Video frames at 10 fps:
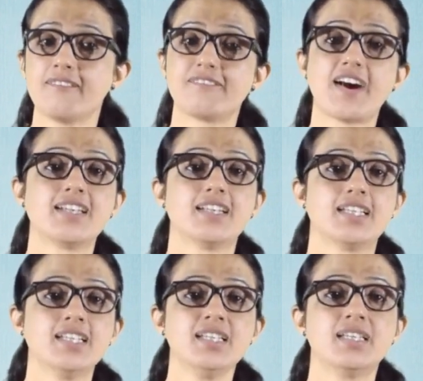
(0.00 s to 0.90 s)

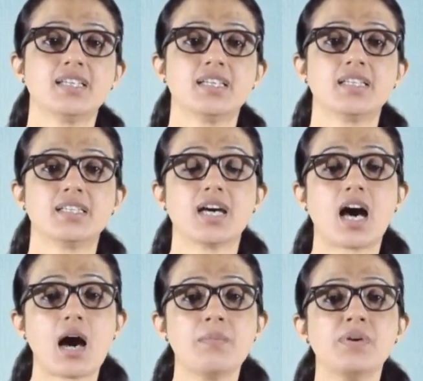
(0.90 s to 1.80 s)
Finally, the
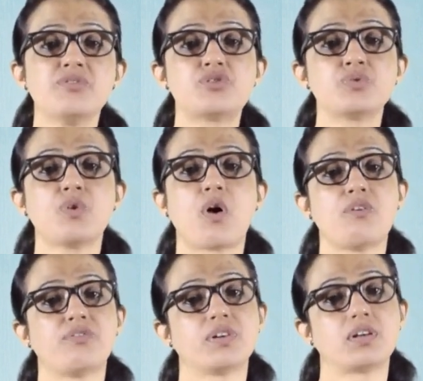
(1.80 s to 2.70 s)
above two
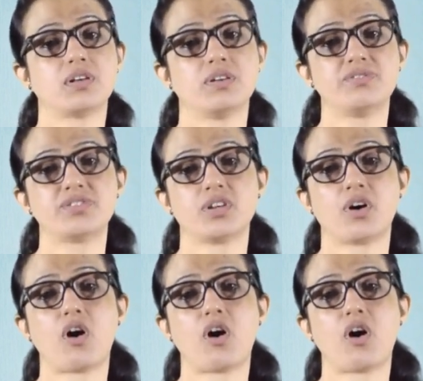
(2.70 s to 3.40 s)
offer curves